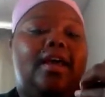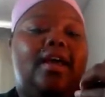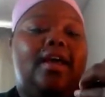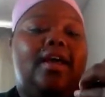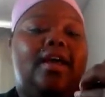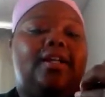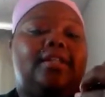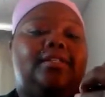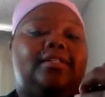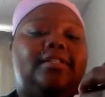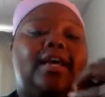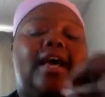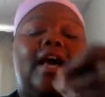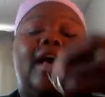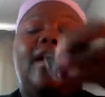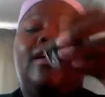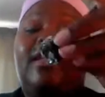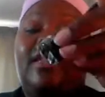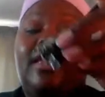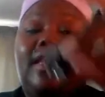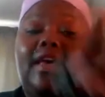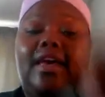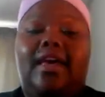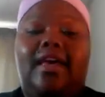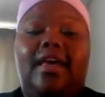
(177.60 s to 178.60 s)

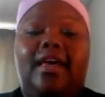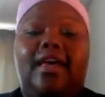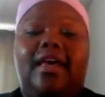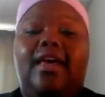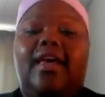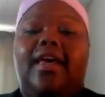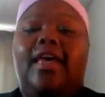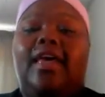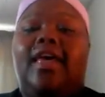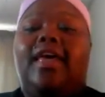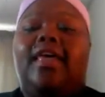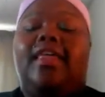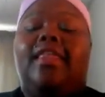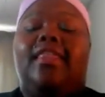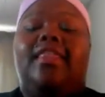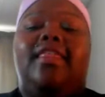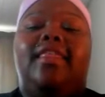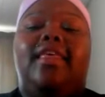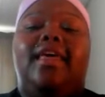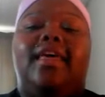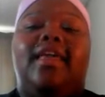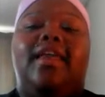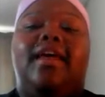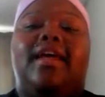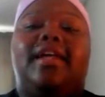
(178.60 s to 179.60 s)
Italia,
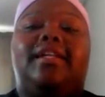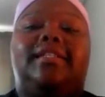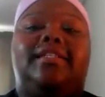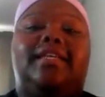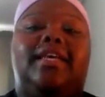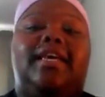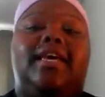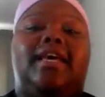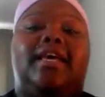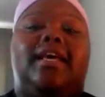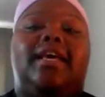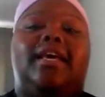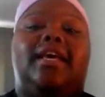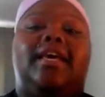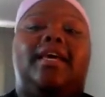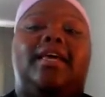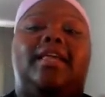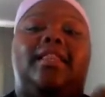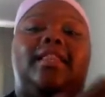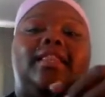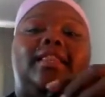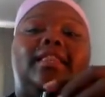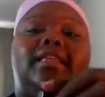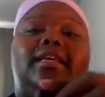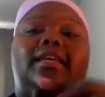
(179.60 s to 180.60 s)
then I take
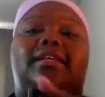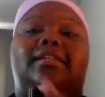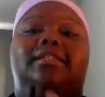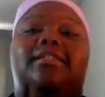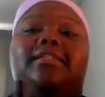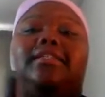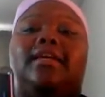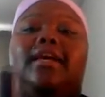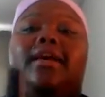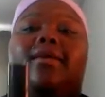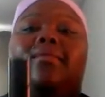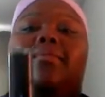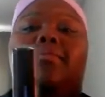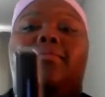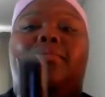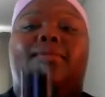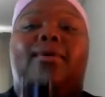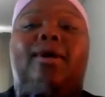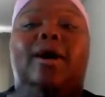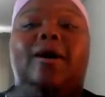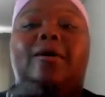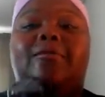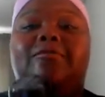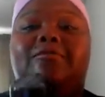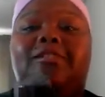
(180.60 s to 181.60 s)
this
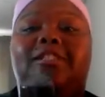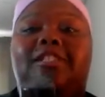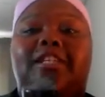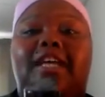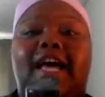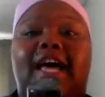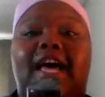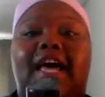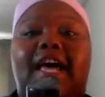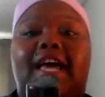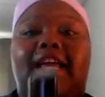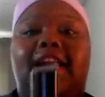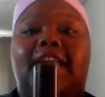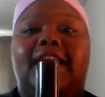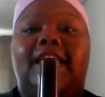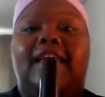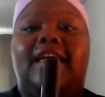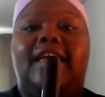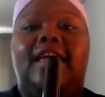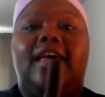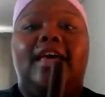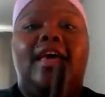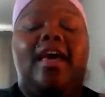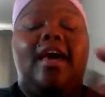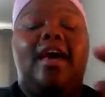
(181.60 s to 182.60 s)
brown side
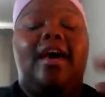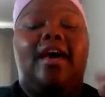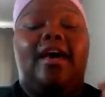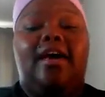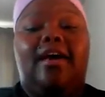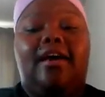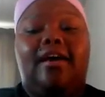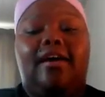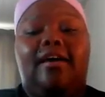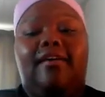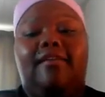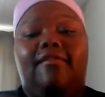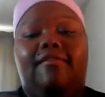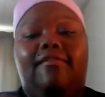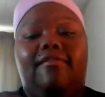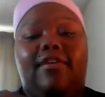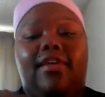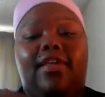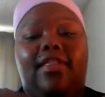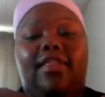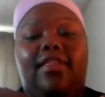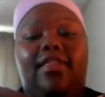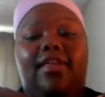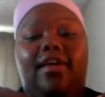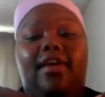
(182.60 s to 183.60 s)
of
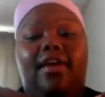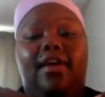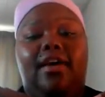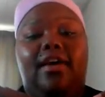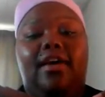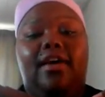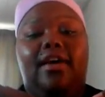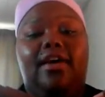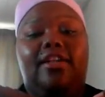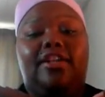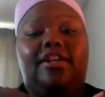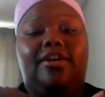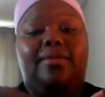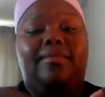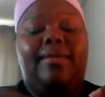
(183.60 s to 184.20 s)
the Color